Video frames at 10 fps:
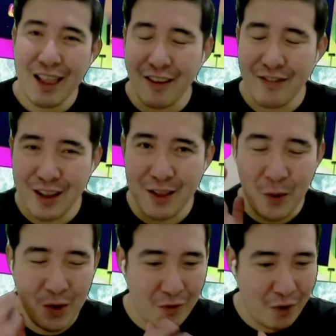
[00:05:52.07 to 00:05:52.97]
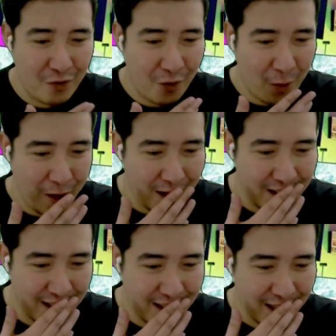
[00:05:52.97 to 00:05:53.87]
I don't know
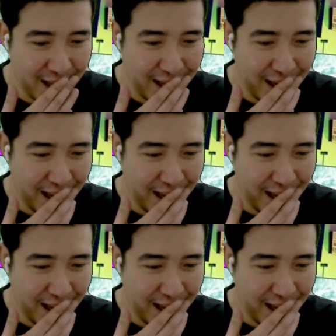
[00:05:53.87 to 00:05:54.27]
voice.